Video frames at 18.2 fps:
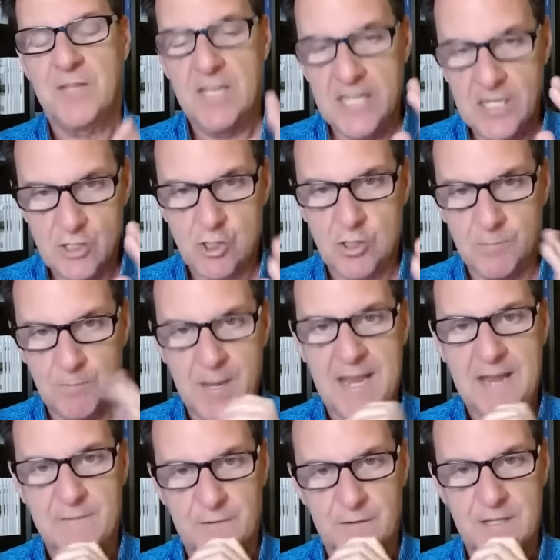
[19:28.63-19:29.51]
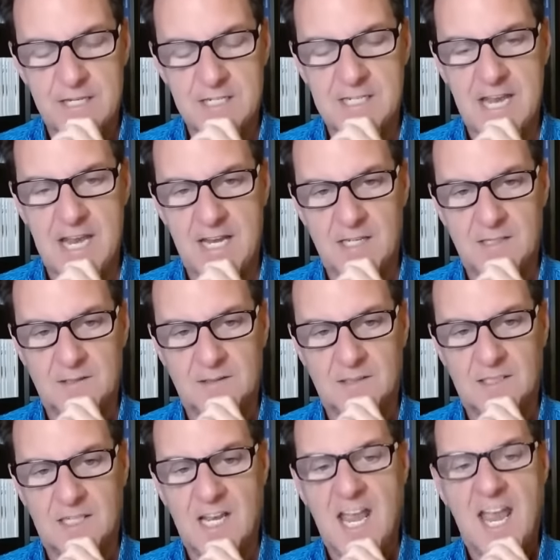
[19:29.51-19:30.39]
he should pay for the date.
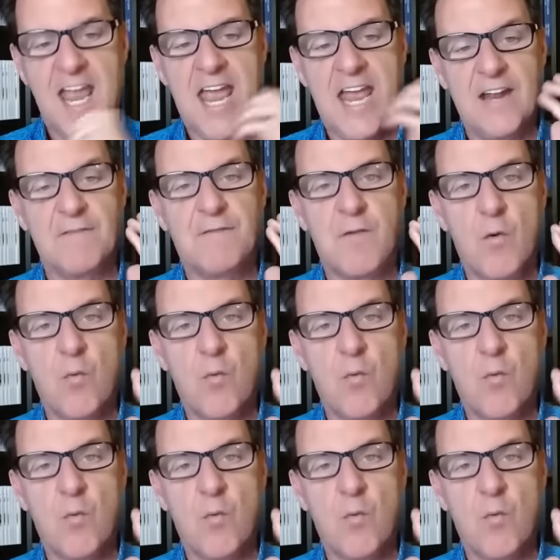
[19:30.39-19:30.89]
And if